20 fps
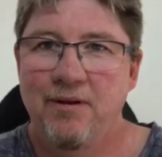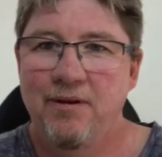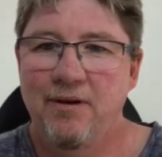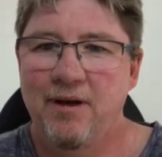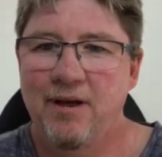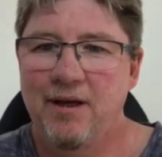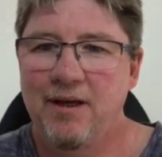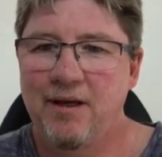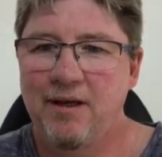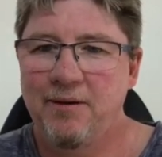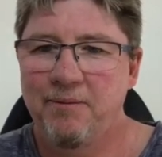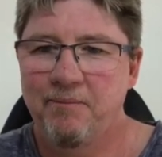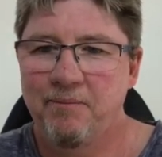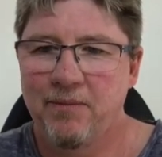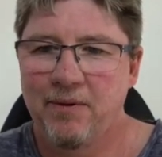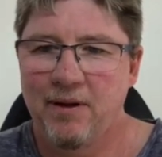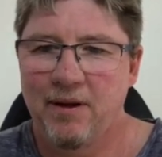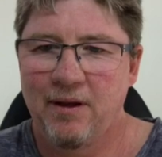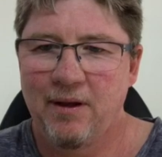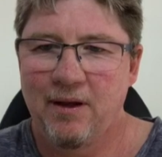Yeah,
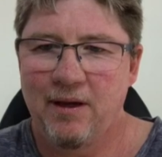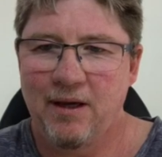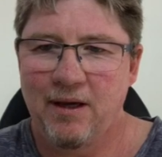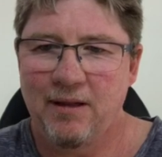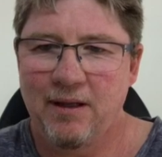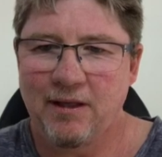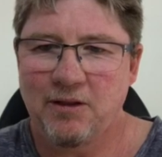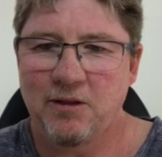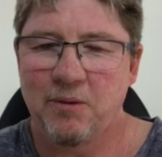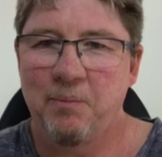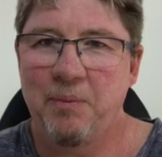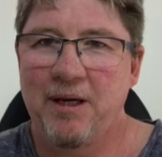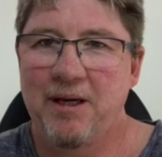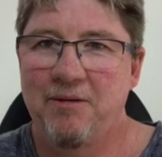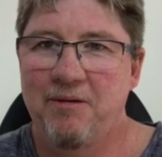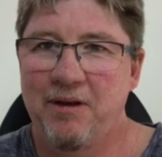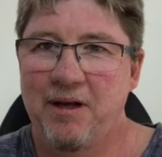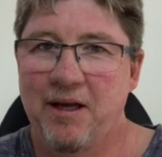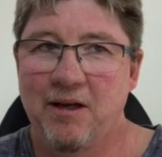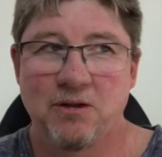and that's a
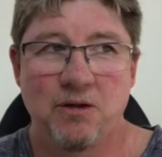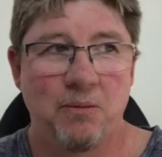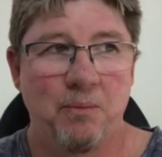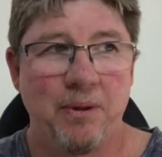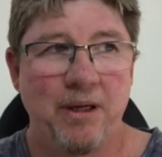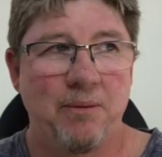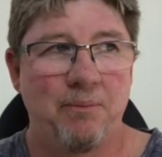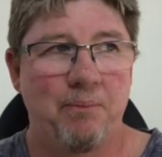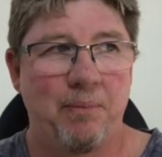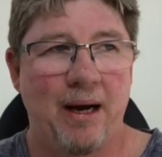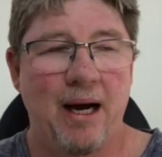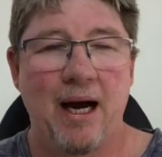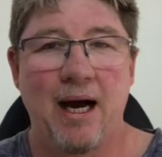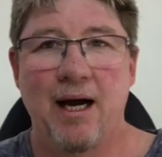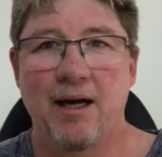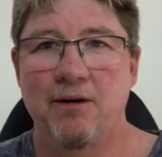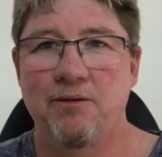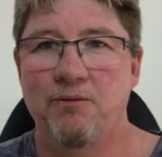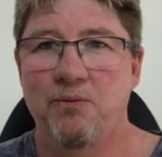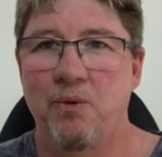big thing. It's a big
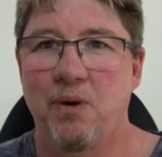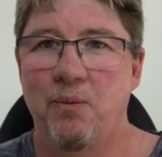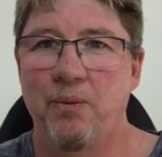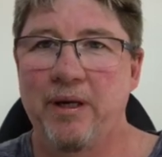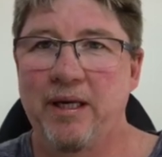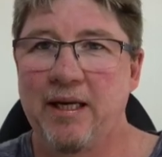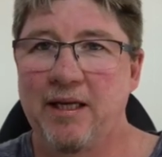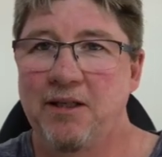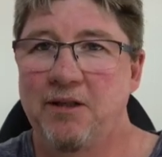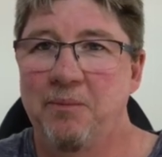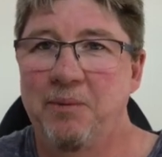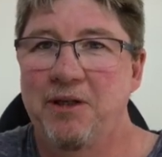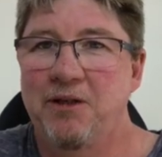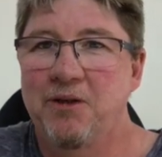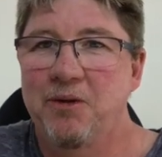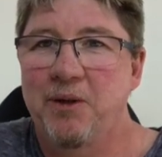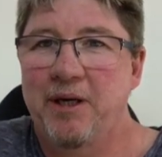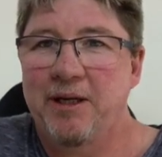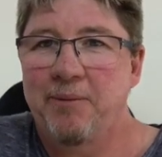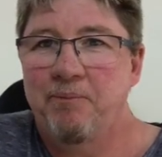part of what we need to be
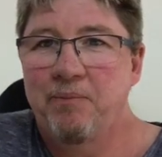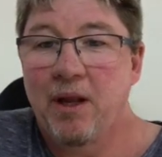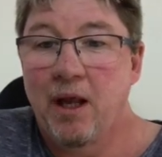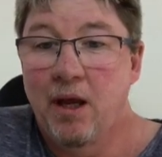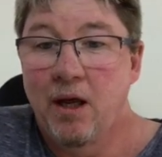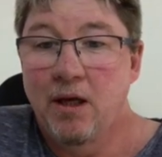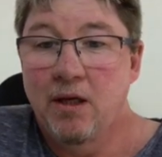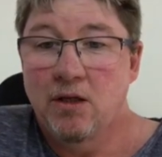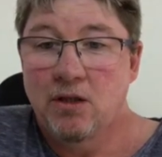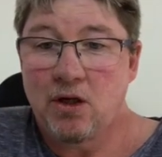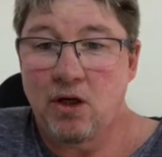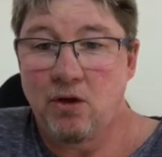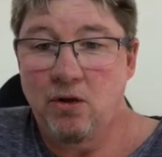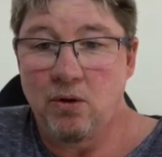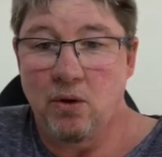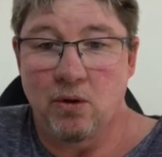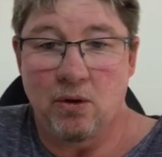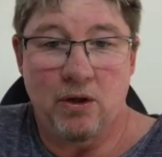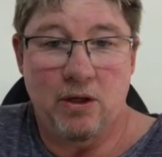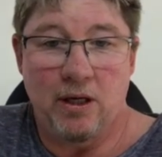doing. So
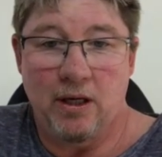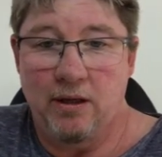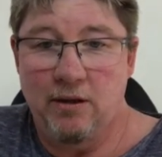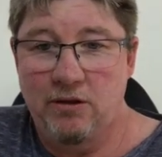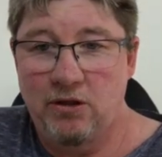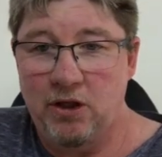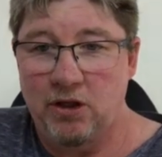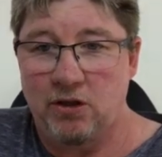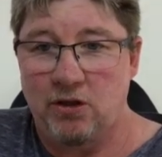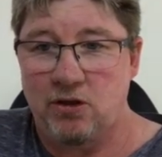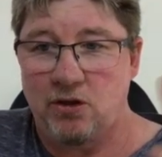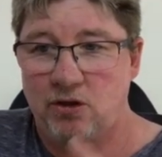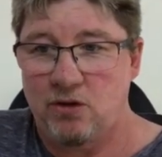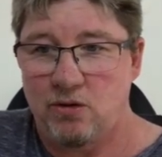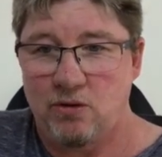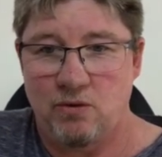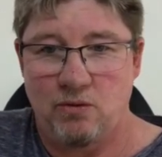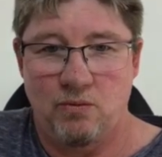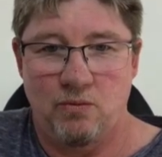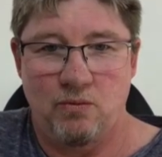look,
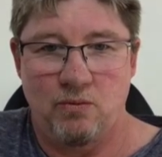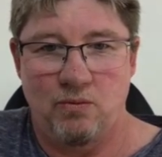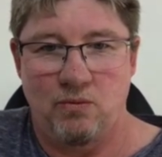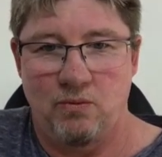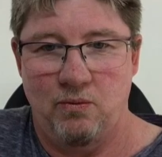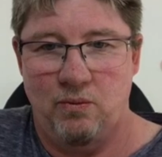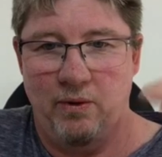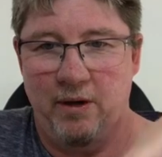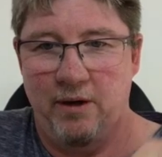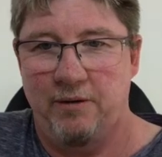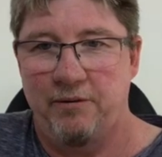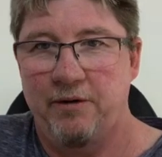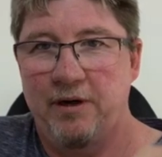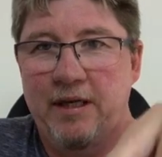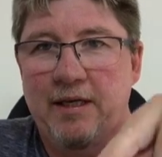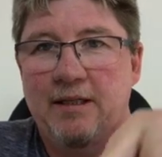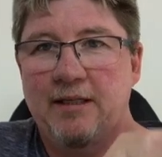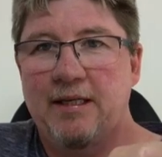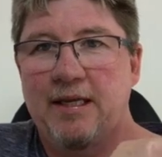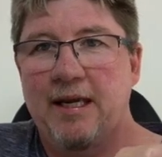just wherever
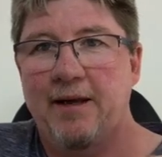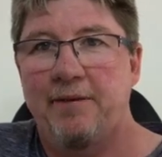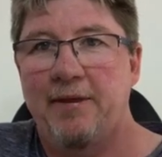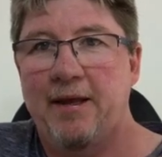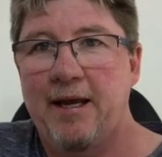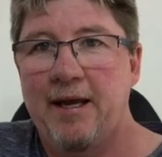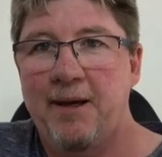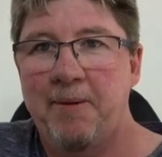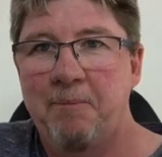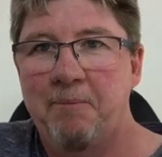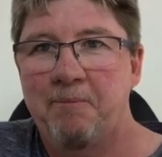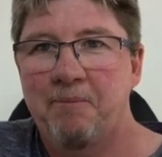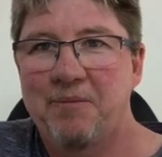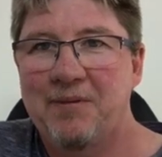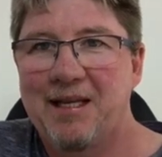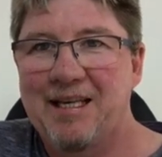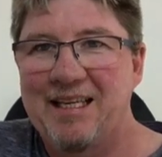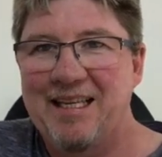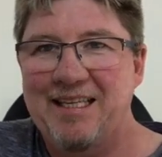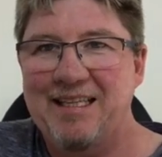it is down there,
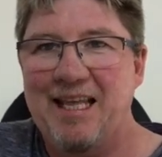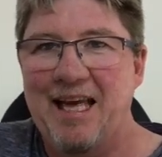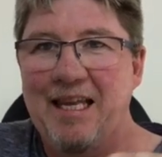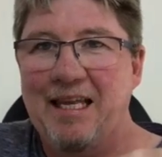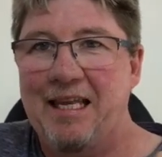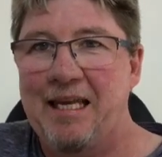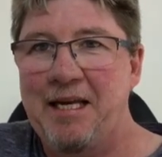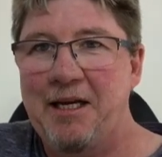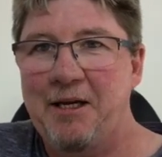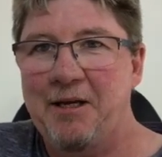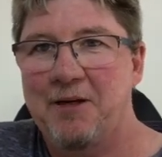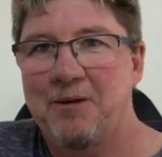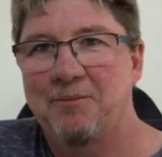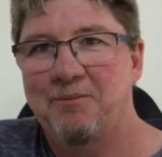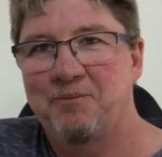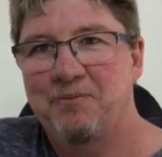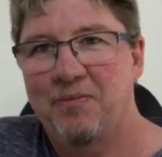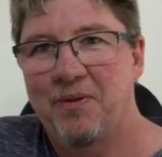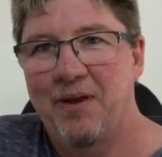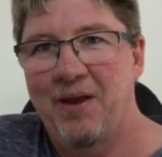click that link
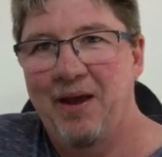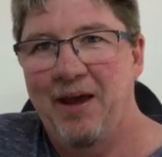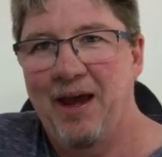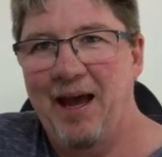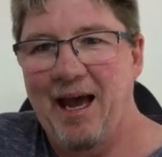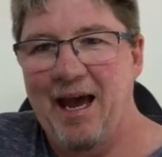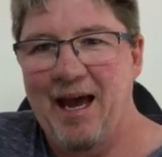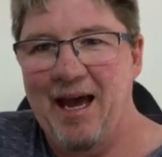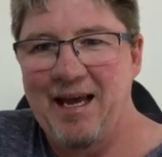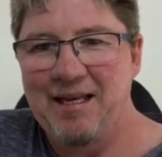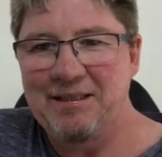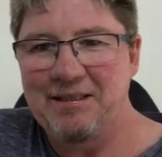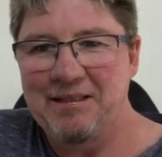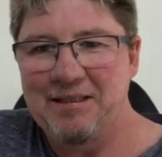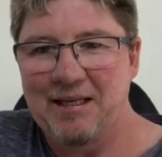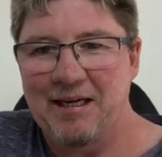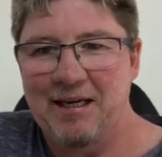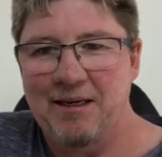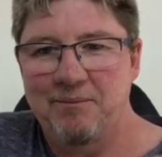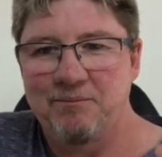and
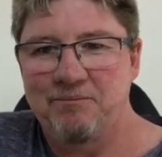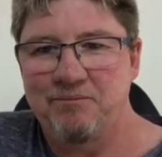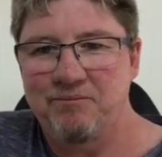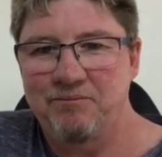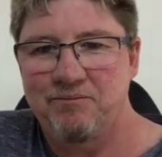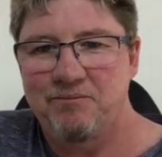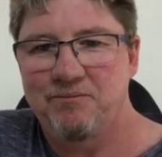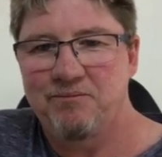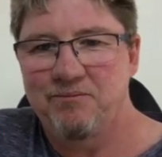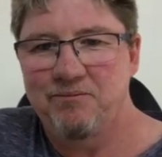go